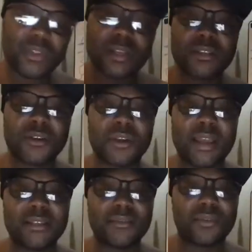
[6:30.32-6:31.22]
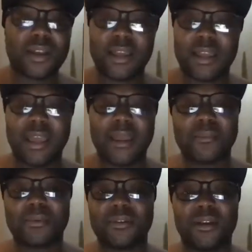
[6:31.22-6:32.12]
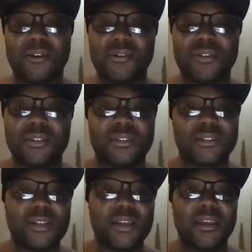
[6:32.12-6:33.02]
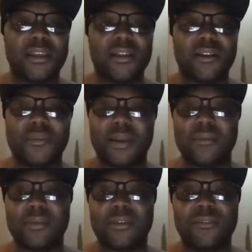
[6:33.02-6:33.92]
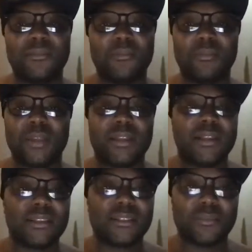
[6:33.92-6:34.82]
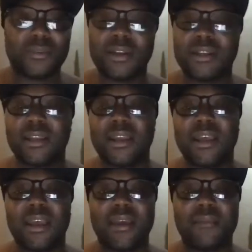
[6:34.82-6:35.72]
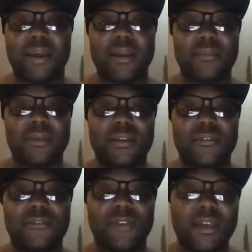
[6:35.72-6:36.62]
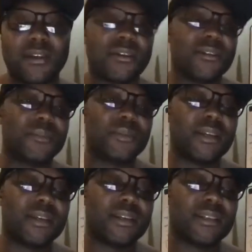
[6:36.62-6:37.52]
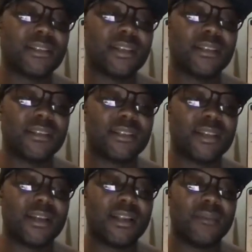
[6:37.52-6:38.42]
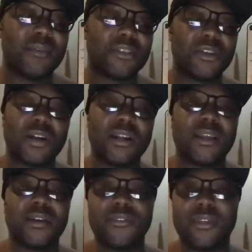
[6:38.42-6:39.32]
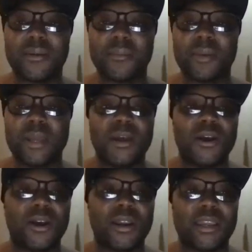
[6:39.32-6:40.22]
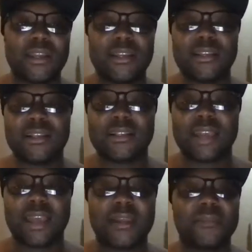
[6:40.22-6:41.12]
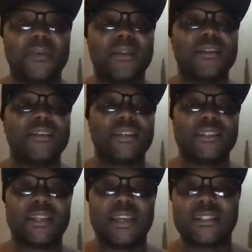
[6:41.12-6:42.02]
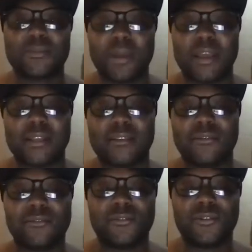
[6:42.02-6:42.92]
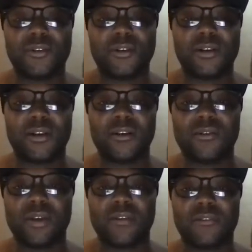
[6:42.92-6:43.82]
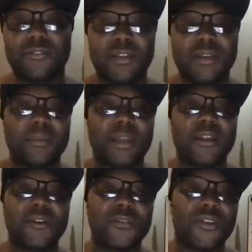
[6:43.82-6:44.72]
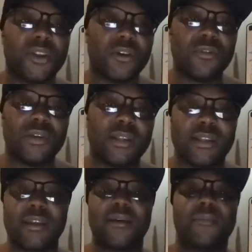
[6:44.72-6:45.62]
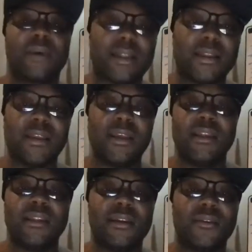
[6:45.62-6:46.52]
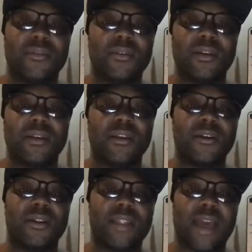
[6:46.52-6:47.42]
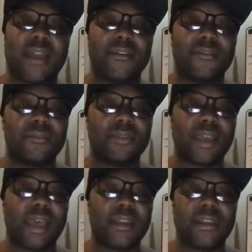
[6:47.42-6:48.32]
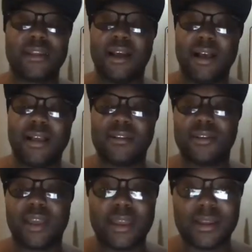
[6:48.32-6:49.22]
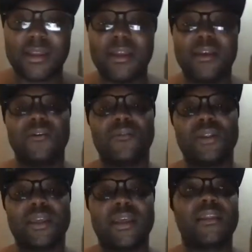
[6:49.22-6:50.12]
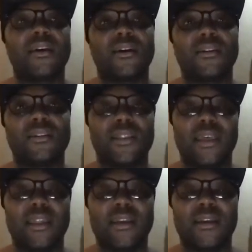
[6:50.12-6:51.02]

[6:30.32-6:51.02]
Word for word: So that's why Amp holders, you know, might be disappointed and might be failures, because a majority of them are getting in this game just expecting for a quick flip. They don't even know anything about it. They're, you know, a lot of them got in the other day when they thought that